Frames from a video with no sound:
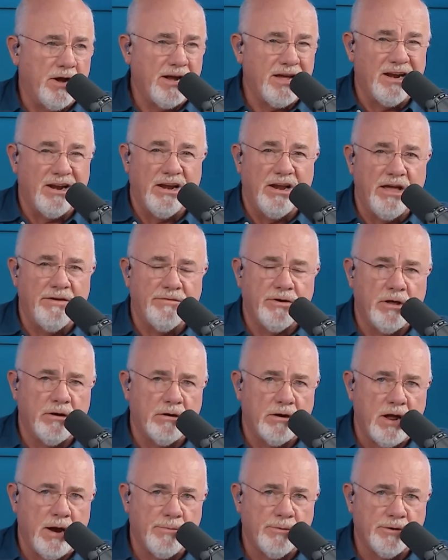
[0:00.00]
I got eleven
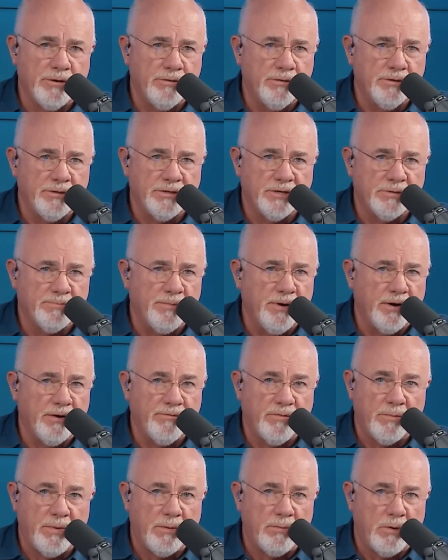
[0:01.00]
hundred opportunities in this building
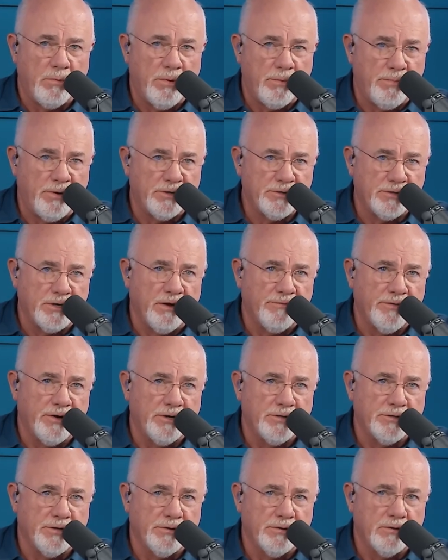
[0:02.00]
for people to be pissed off at
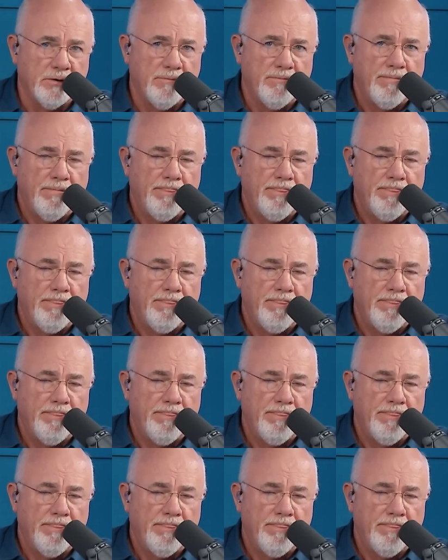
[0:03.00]
each other.